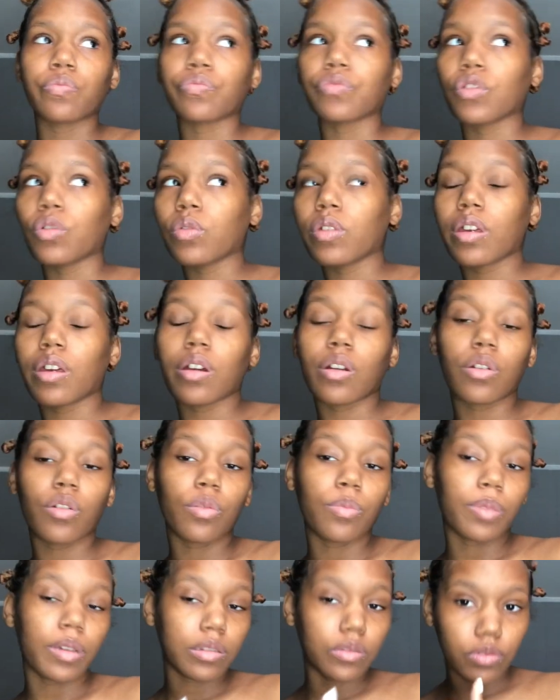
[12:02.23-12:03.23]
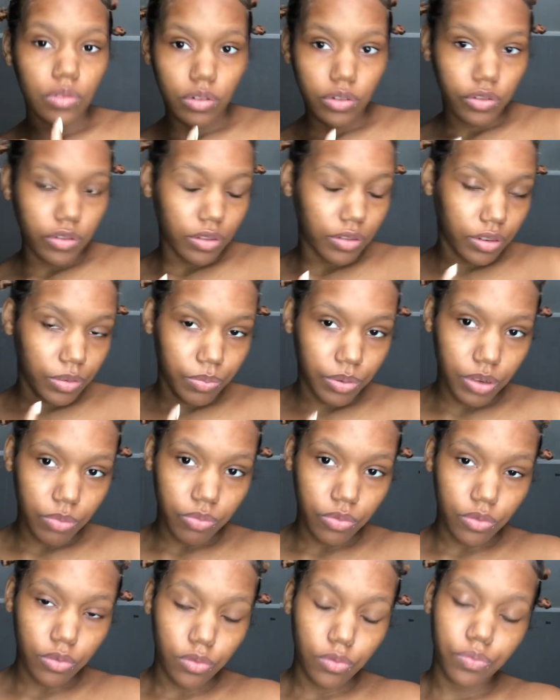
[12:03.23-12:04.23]
You can't go based on judging
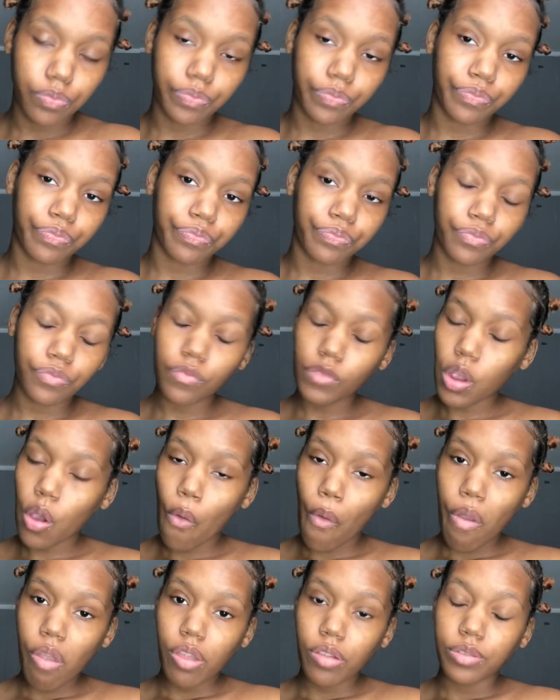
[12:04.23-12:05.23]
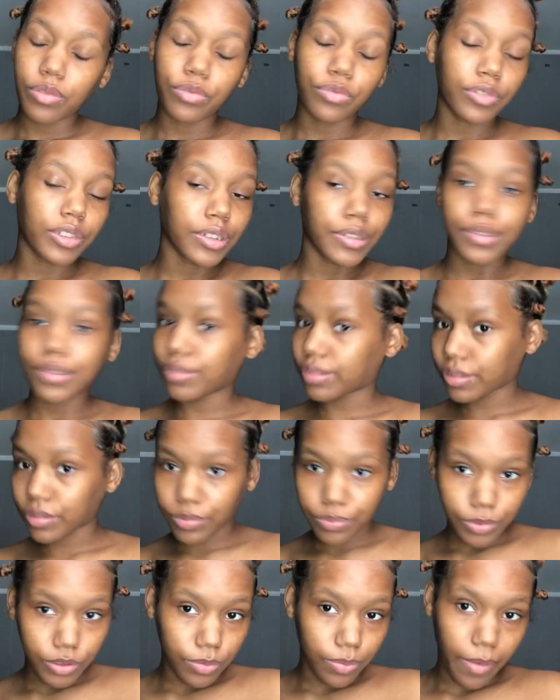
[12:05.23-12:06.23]
people you can't judge a
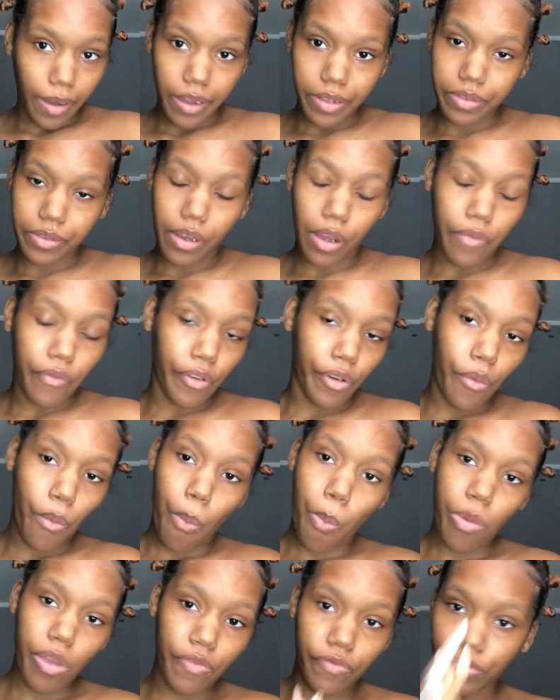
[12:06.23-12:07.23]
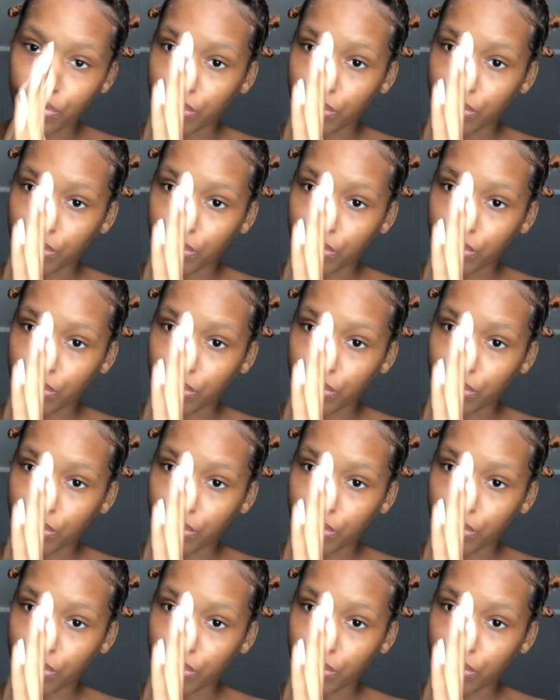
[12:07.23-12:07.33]
book by its cover if you